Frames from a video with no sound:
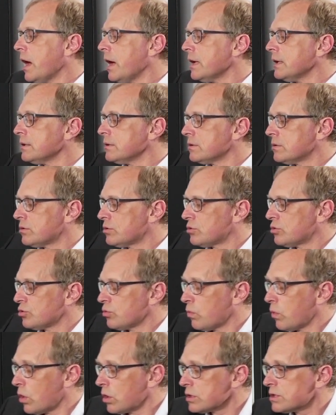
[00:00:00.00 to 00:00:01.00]
And
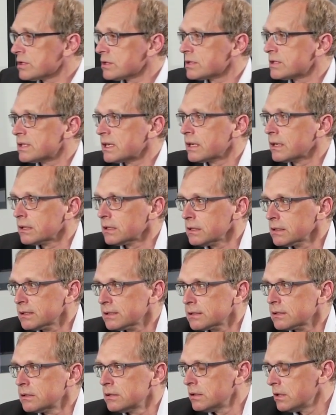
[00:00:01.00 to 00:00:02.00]
towards the
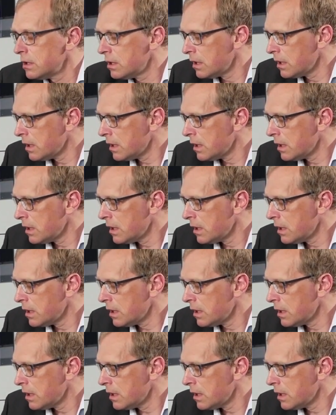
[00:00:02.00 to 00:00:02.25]
signals,